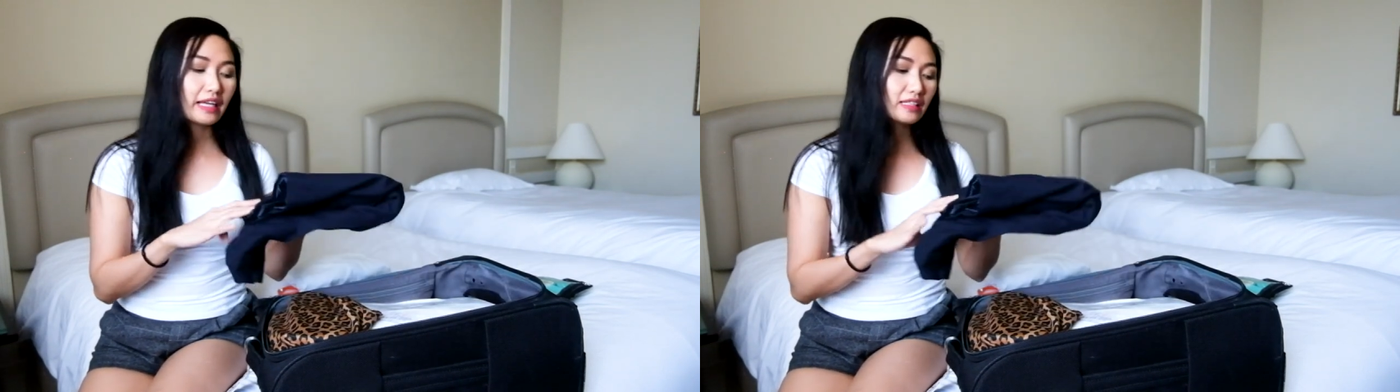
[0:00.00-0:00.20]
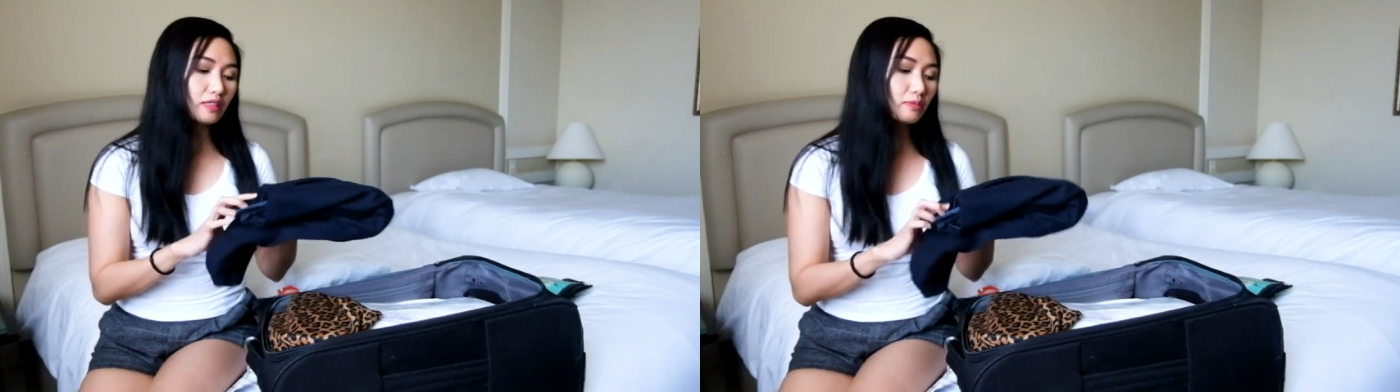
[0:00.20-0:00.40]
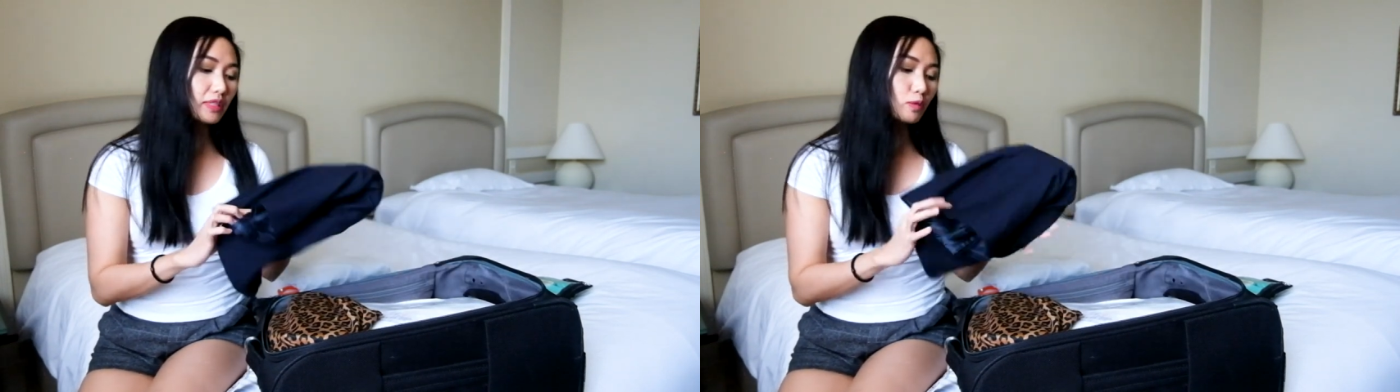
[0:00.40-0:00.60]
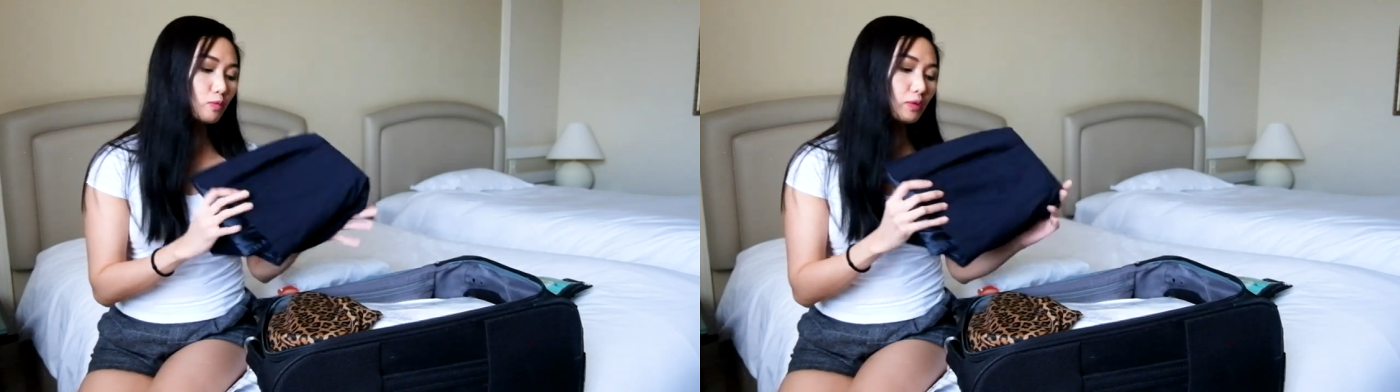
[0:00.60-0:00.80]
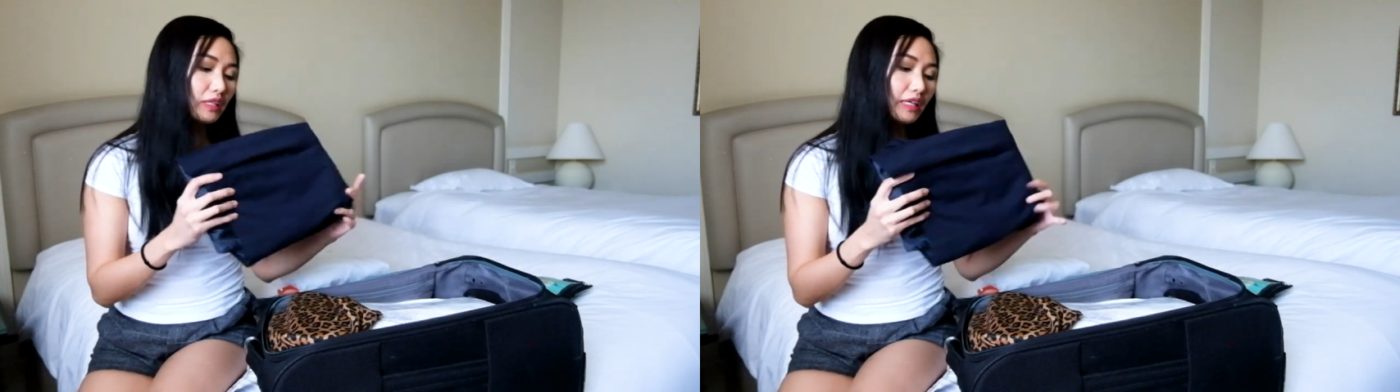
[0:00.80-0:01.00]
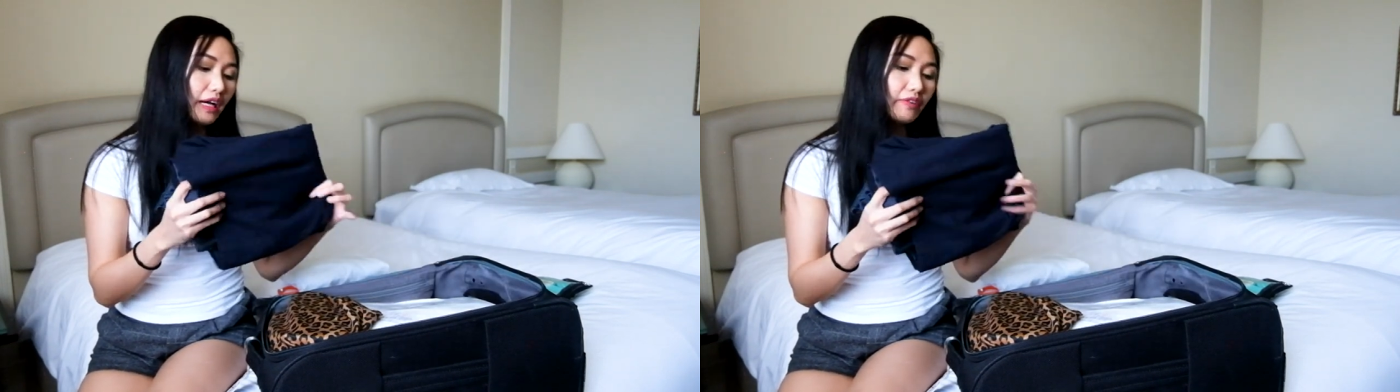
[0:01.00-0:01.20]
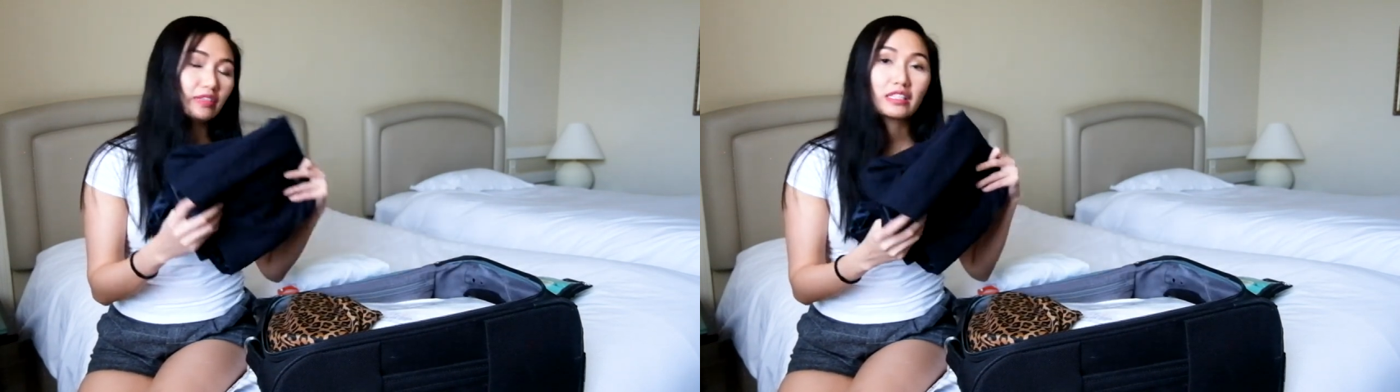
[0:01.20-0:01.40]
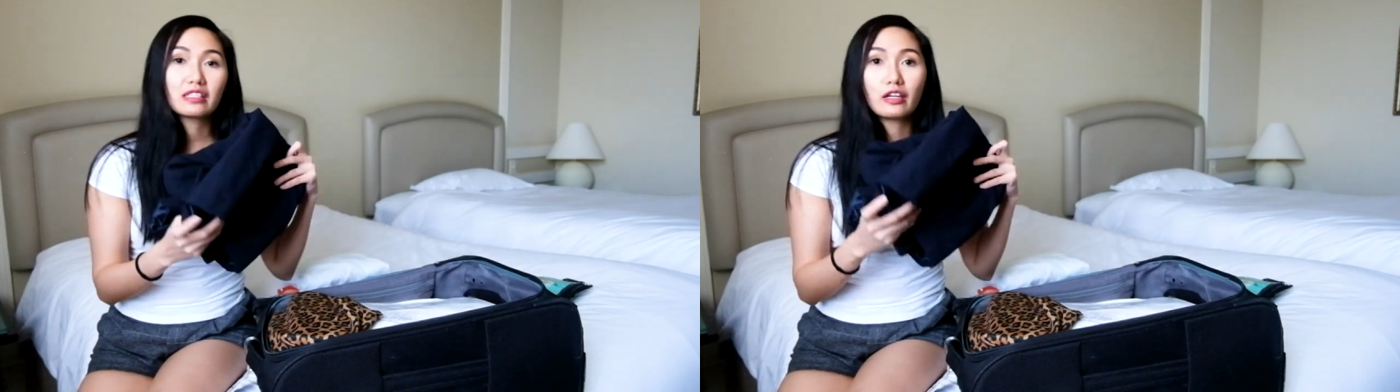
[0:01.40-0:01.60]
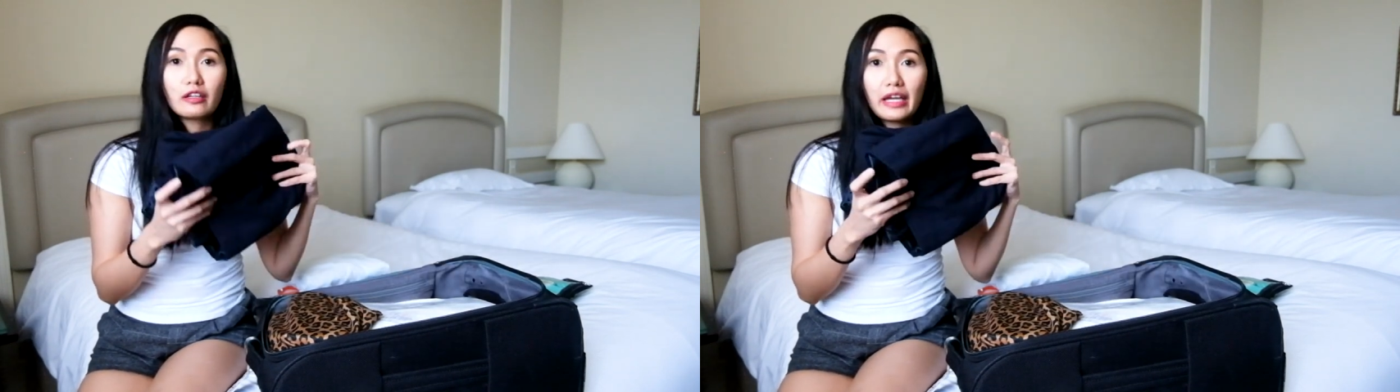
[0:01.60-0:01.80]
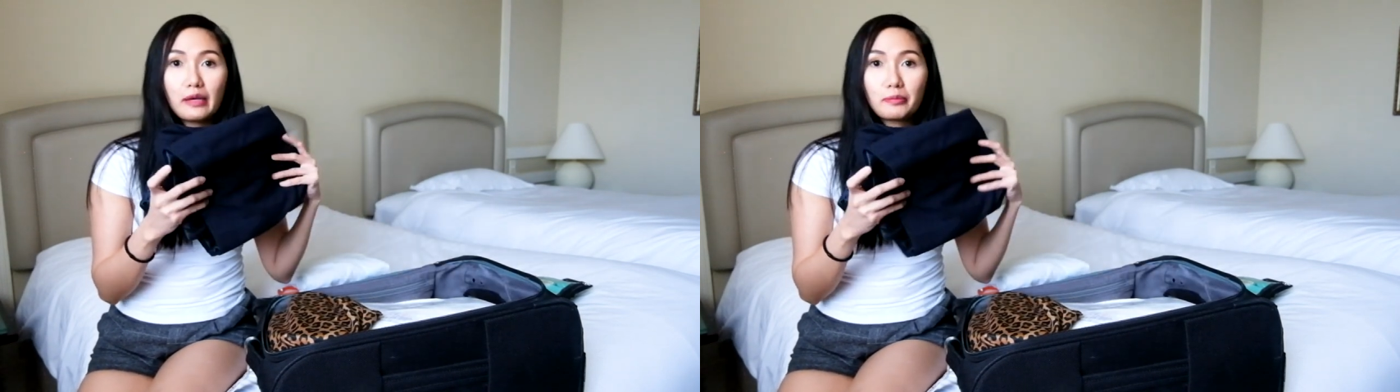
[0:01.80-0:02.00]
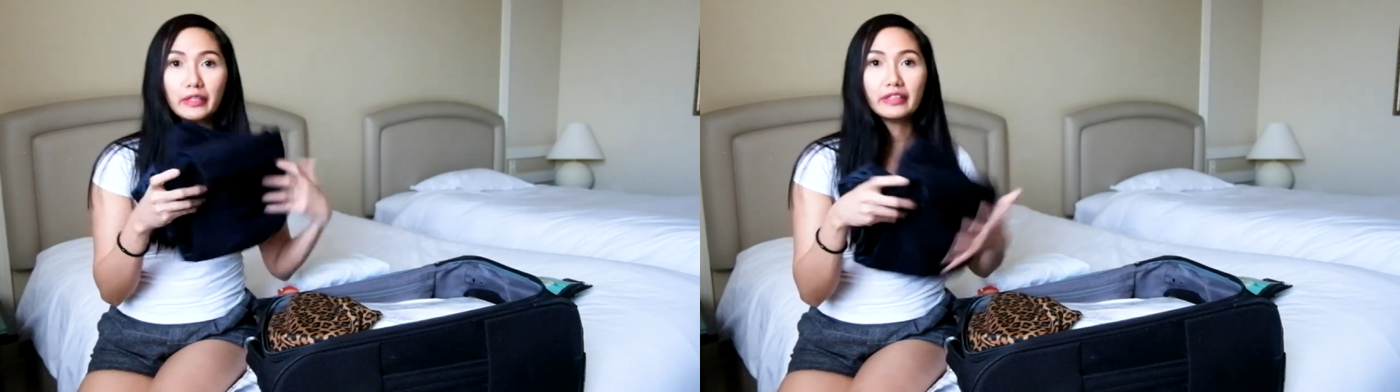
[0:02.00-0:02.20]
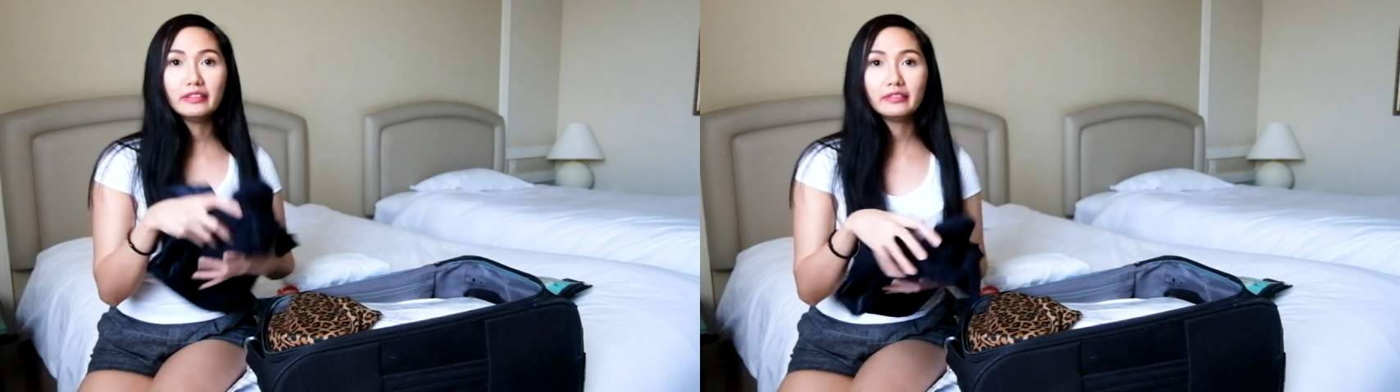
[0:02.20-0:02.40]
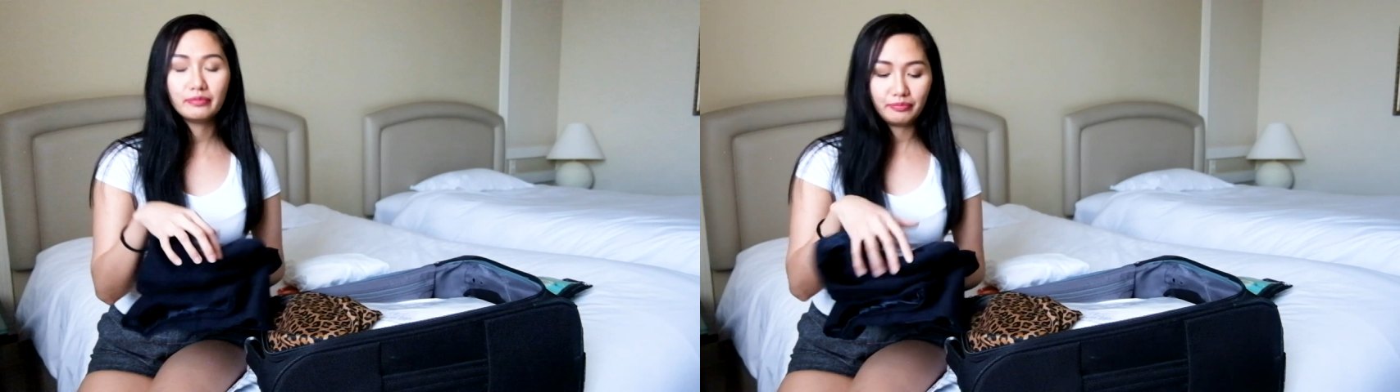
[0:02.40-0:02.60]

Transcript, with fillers: items we have this is our apron